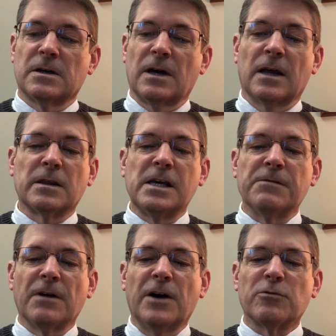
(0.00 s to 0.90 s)
and leave
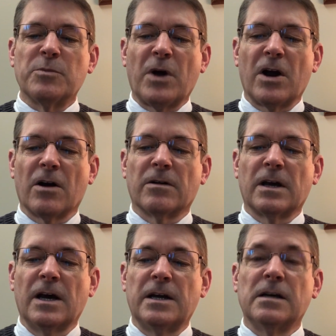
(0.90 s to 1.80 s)
unrepaired
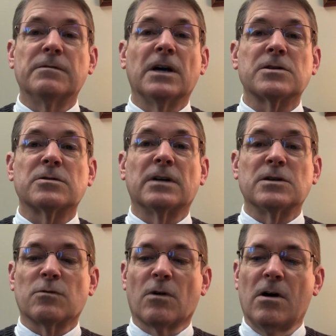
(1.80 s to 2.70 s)
any of yesterday's
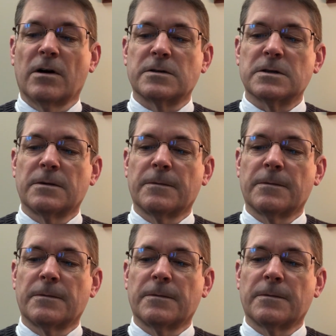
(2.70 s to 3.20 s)
wrongs.